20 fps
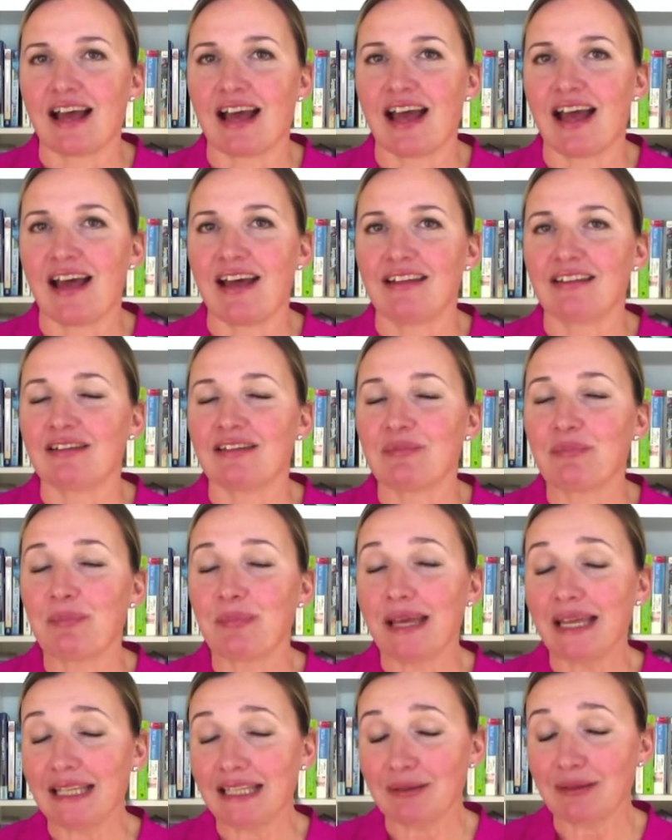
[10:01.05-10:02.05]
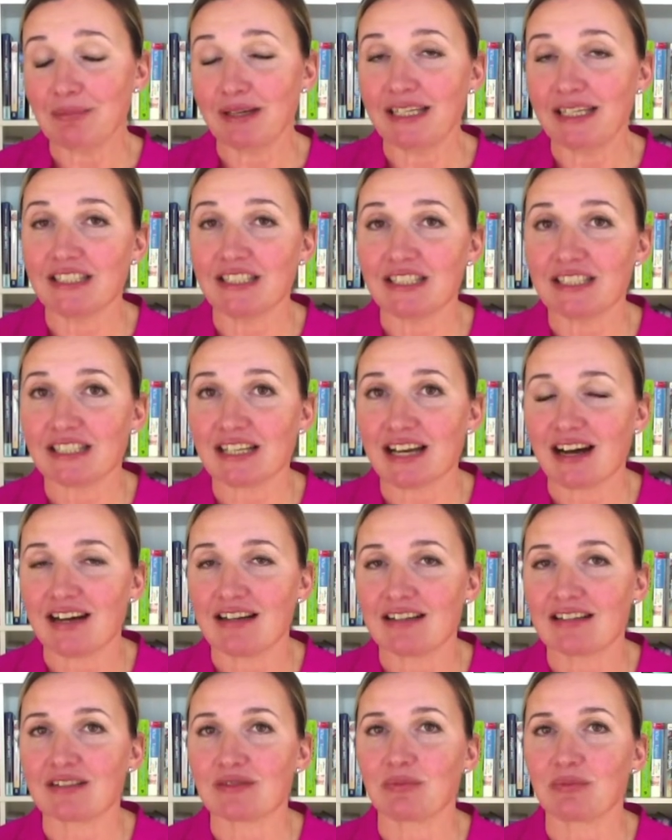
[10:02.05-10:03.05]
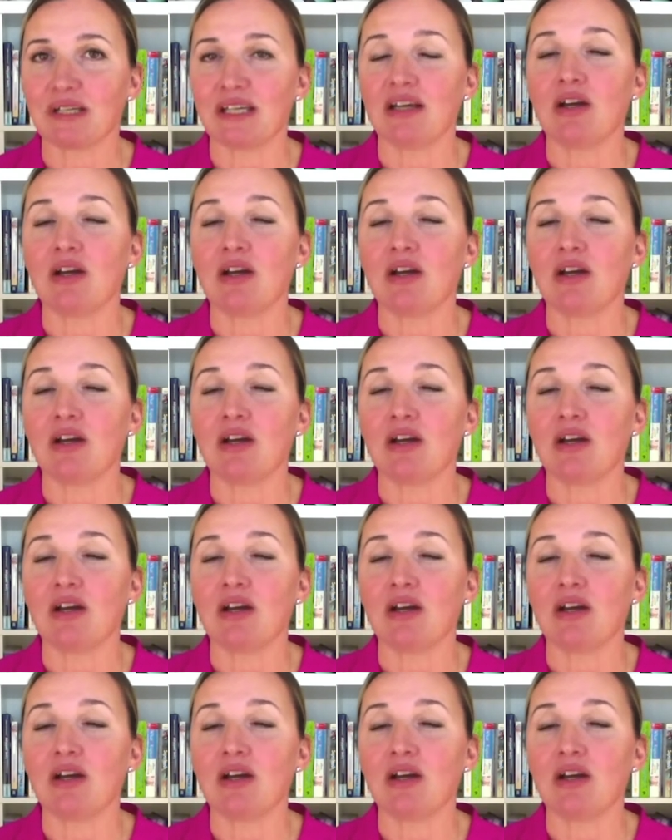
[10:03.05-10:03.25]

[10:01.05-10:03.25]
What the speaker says: And many patients ask me,